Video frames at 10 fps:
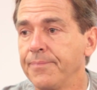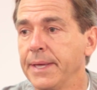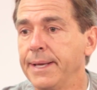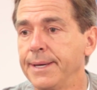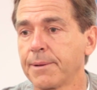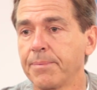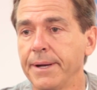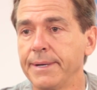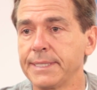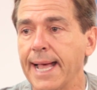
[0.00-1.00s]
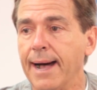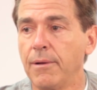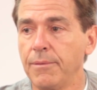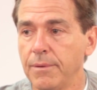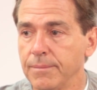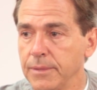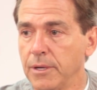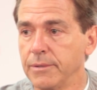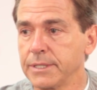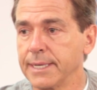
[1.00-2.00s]
And Nick Perry's out, you
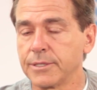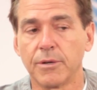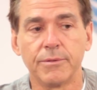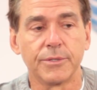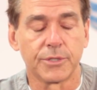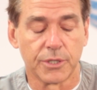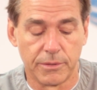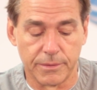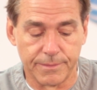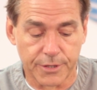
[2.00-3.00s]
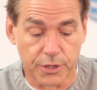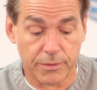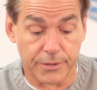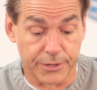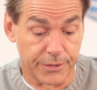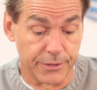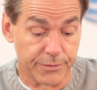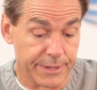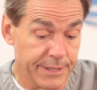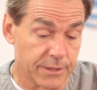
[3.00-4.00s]
know, he's got shoulder
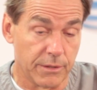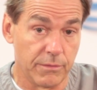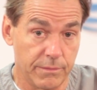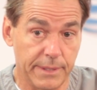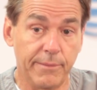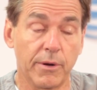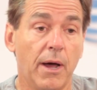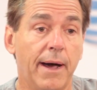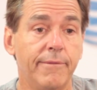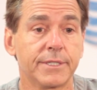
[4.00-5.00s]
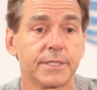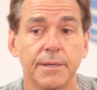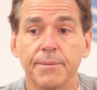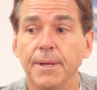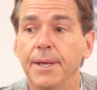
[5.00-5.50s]
surgery, so he would have obviously,